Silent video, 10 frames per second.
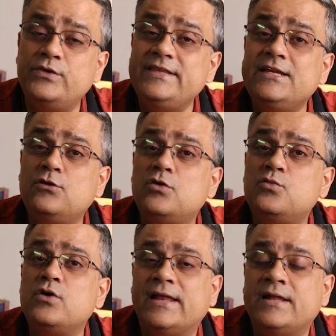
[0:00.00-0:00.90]
within
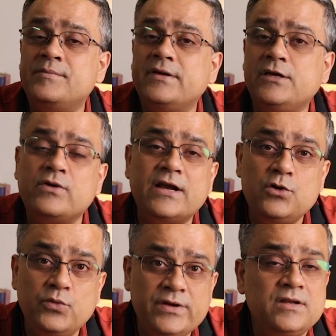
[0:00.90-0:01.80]
NotebookLM, you can
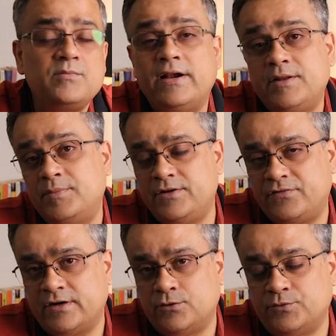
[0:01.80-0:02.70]
do it in multiple
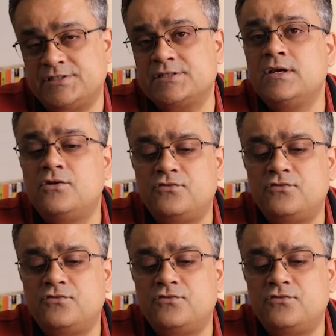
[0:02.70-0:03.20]
different ways.